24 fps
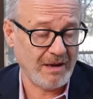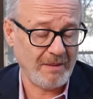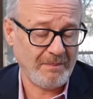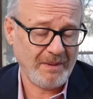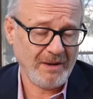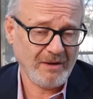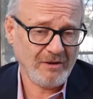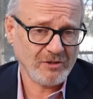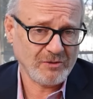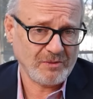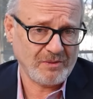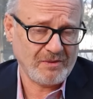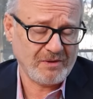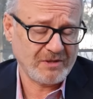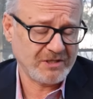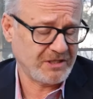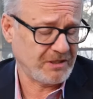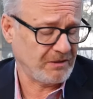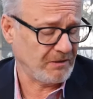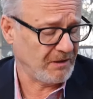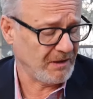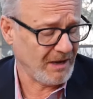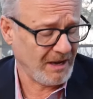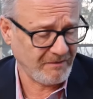my parents when they're
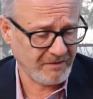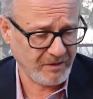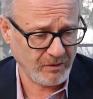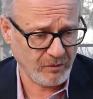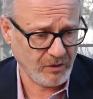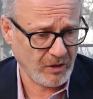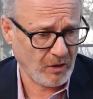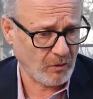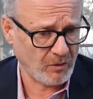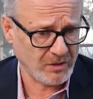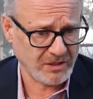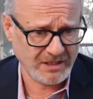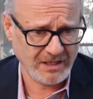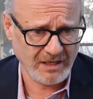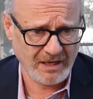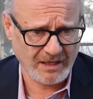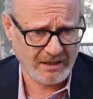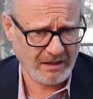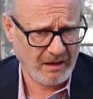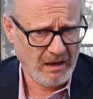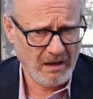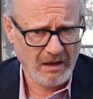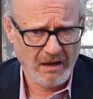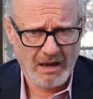still alive, they would always say like,